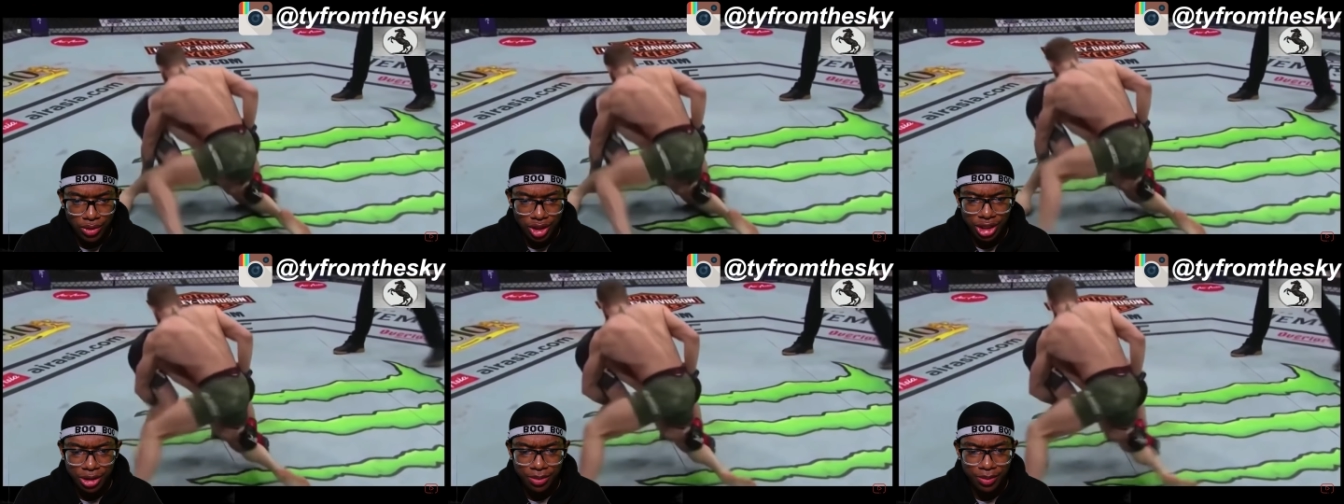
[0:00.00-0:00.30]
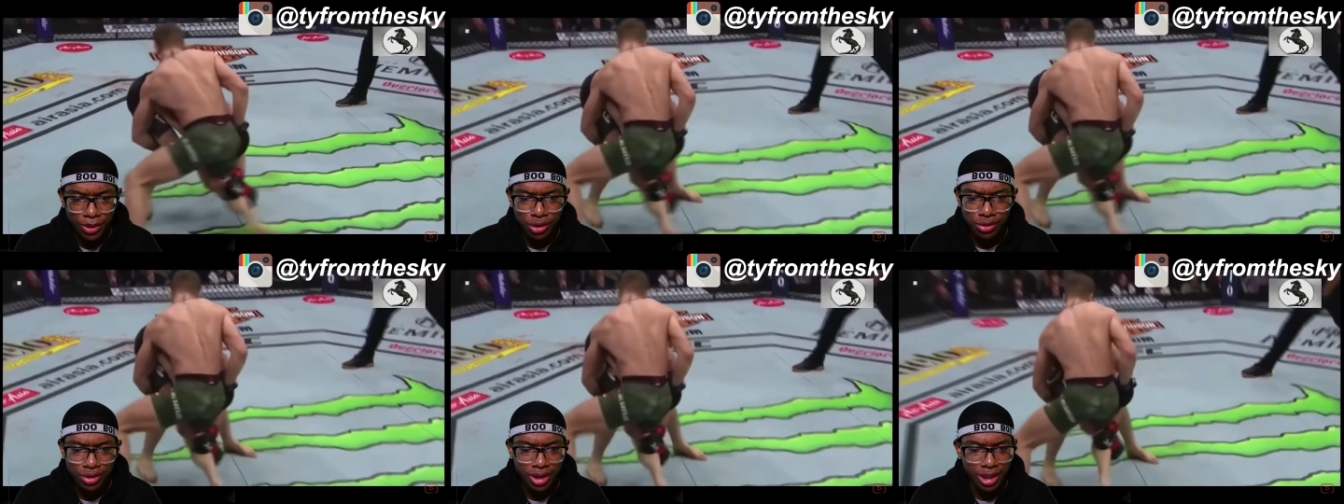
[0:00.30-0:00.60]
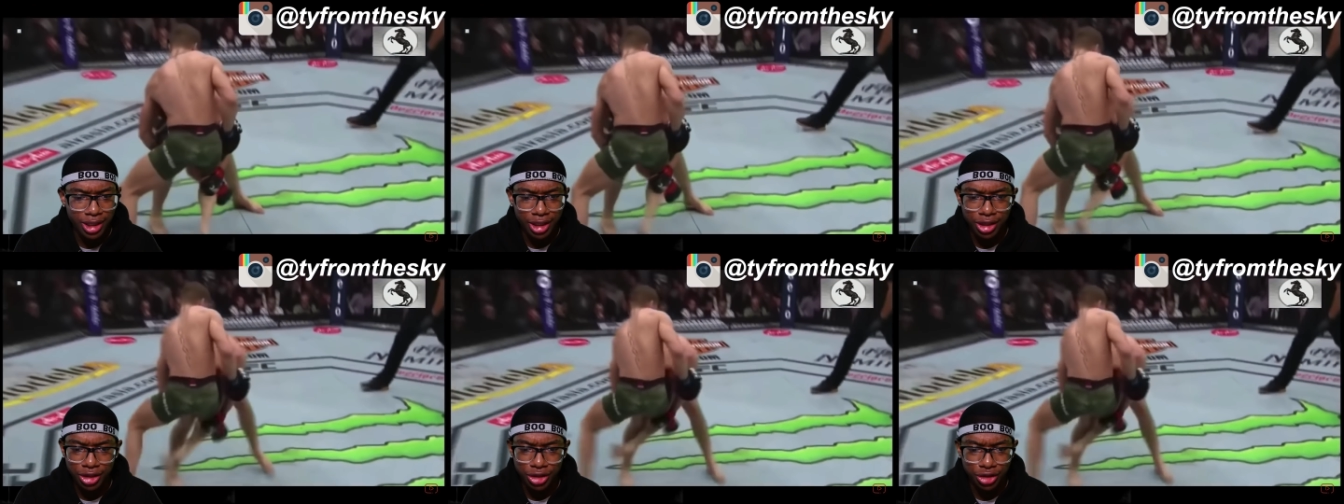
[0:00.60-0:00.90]
This
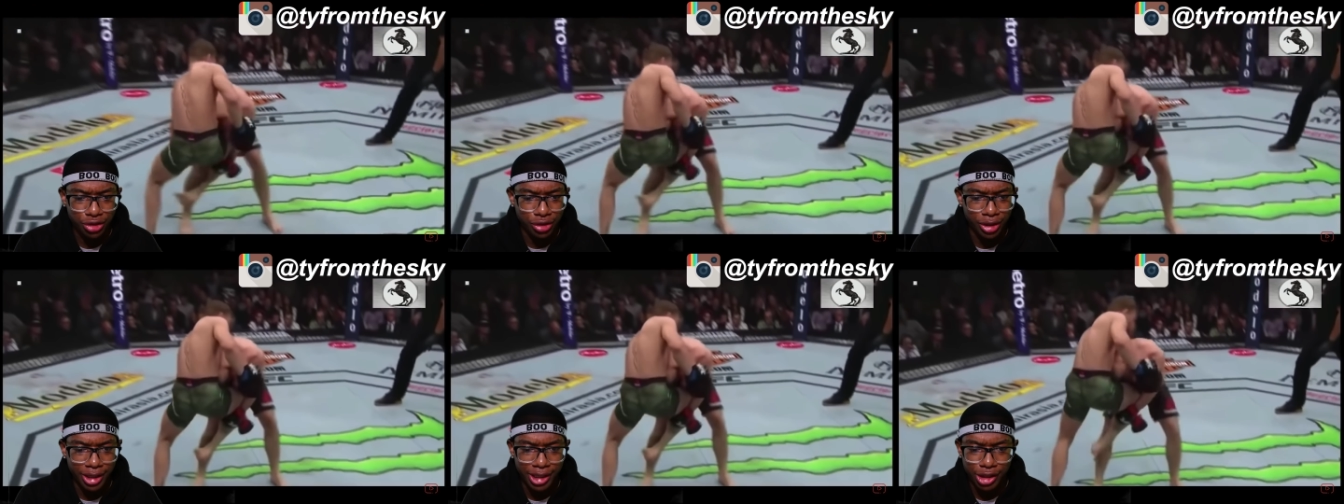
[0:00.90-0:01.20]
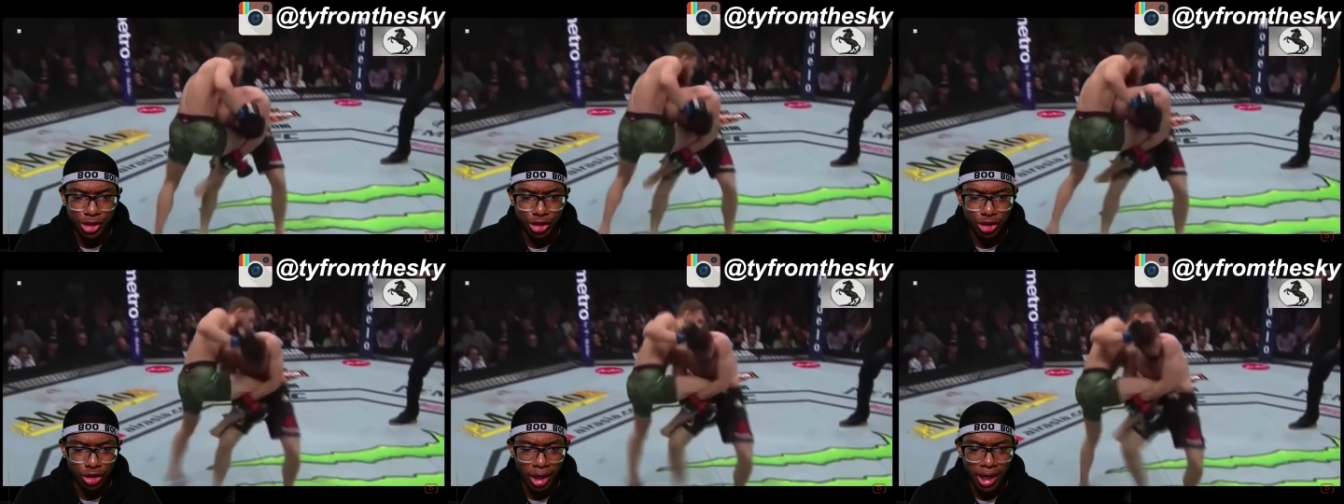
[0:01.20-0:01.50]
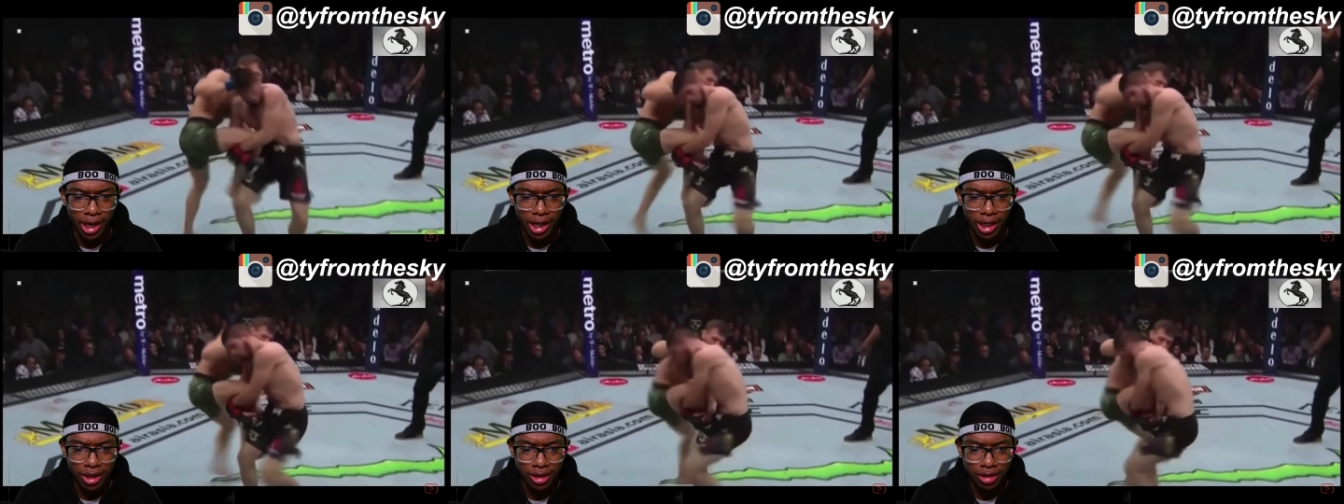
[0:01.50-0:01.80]
music is straight
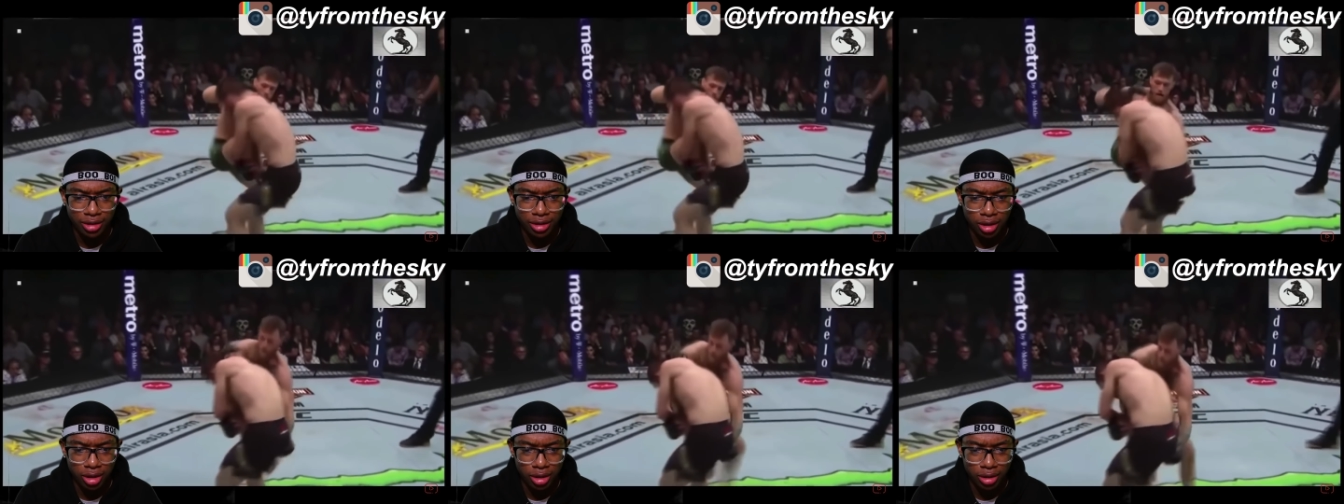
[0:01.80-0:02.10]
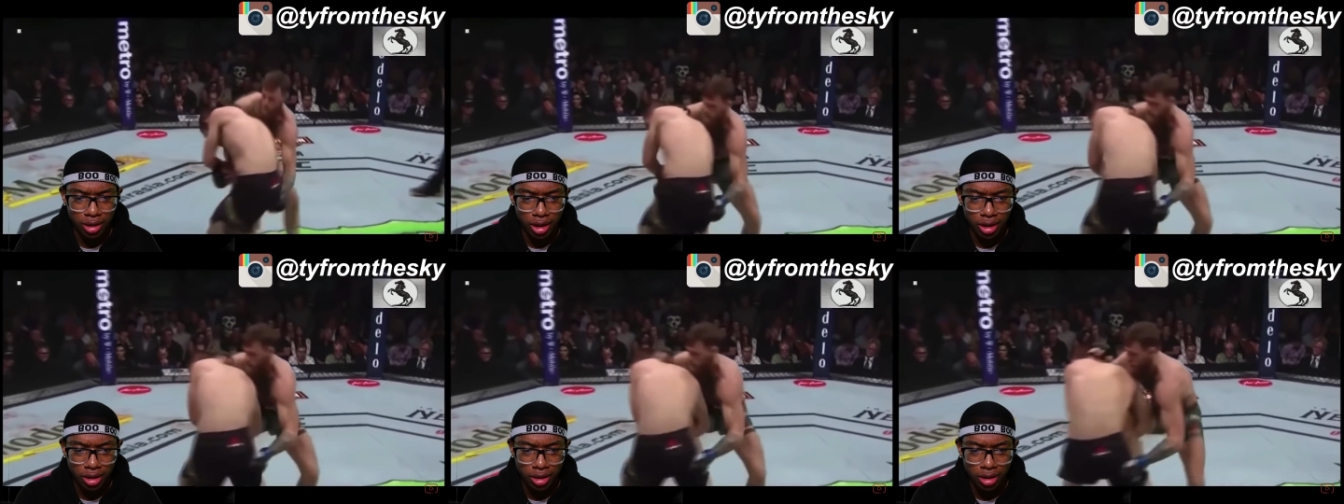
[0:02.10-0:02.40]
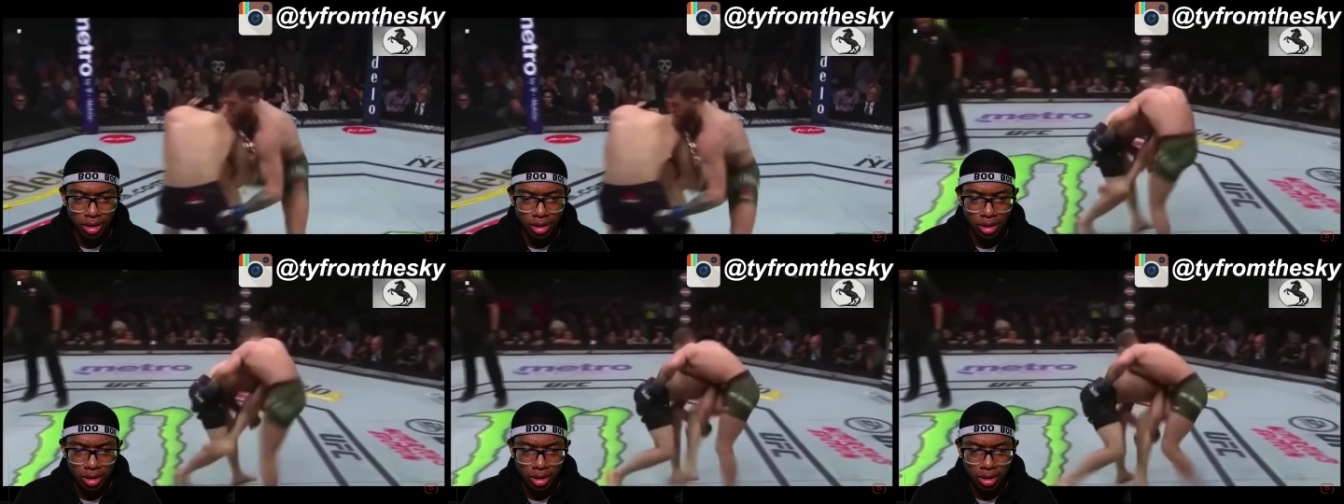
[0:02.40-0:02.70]
trash. Okay.
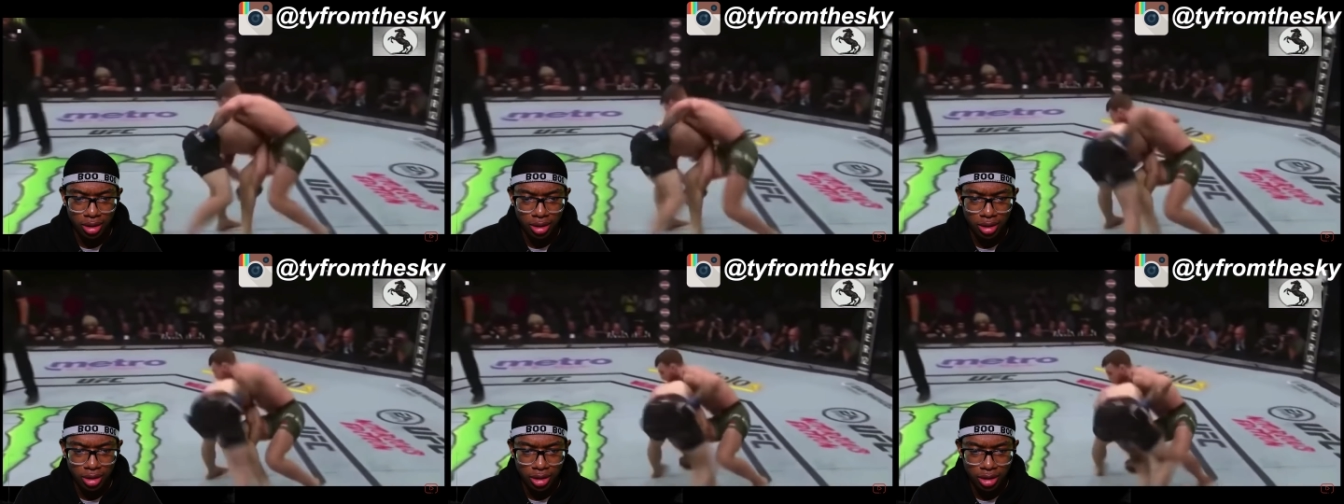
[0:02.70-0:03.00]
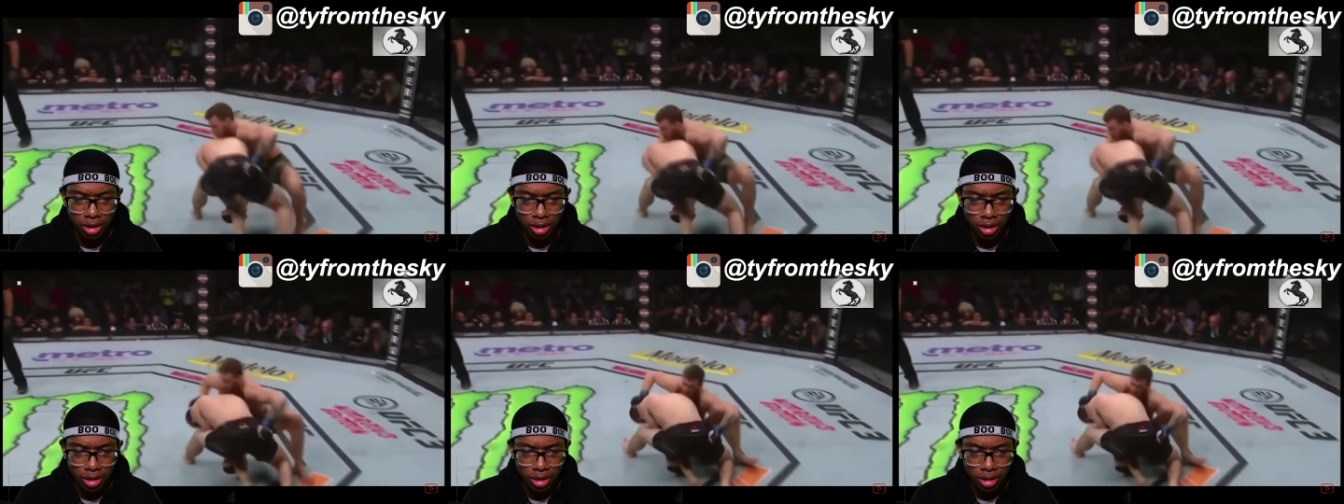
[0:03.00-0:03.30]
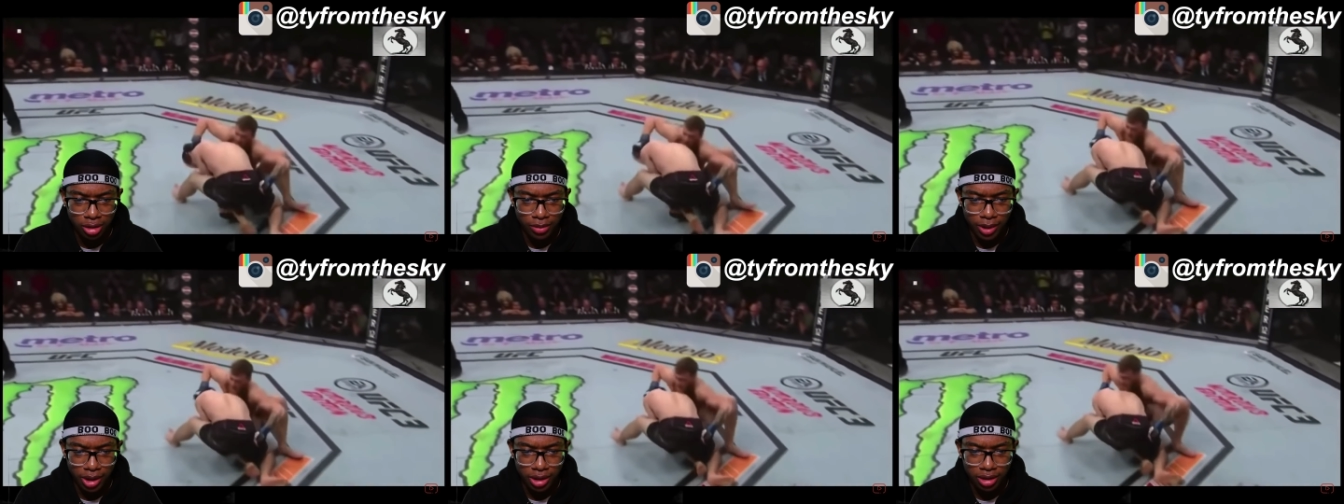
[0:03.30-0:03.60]

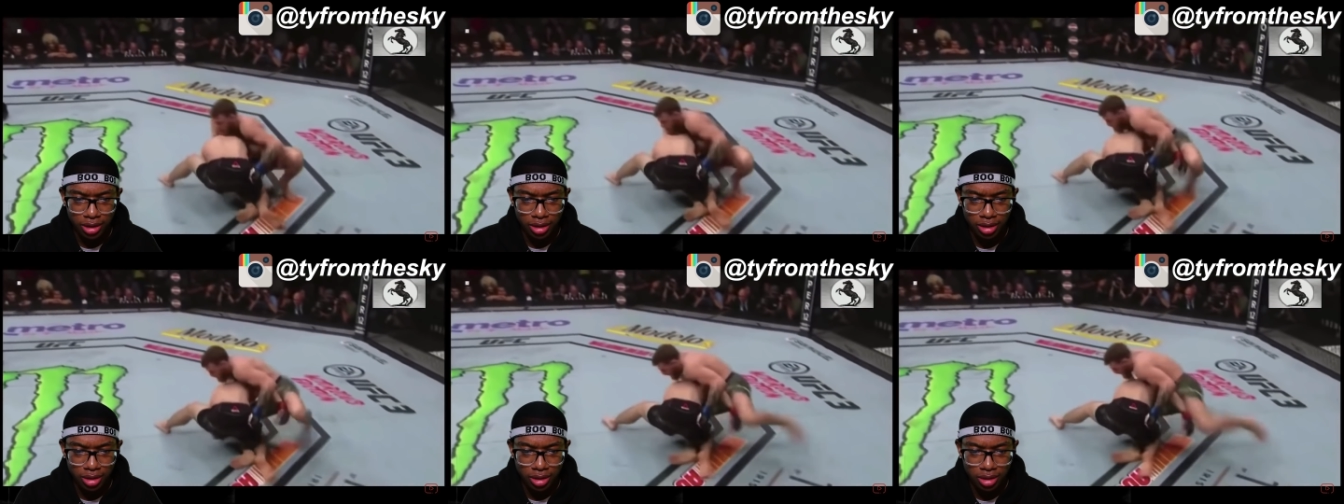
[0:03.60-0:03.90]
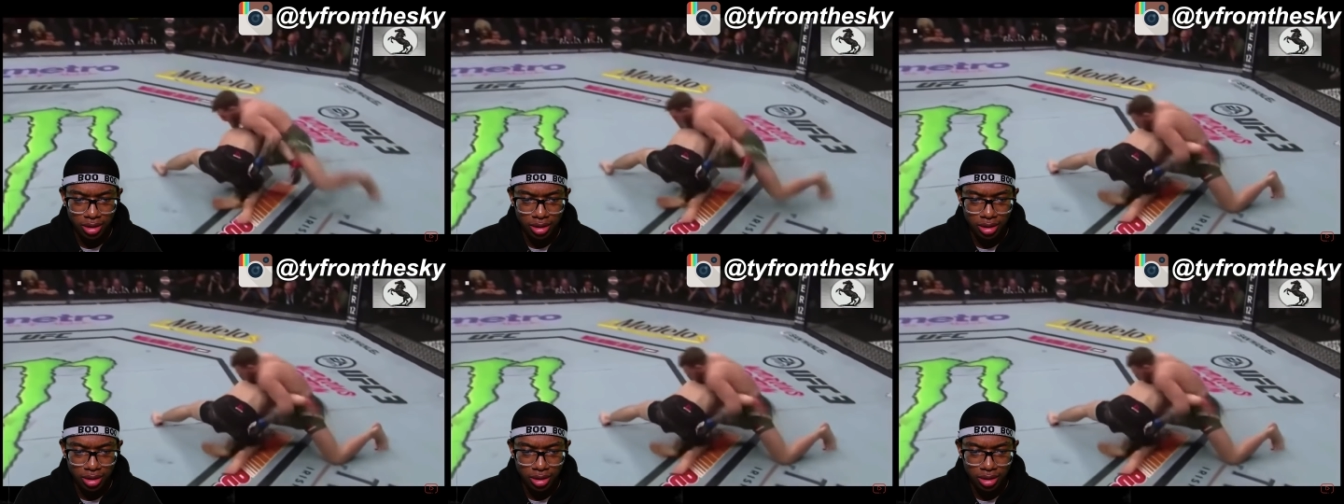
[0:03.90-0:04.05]
About to...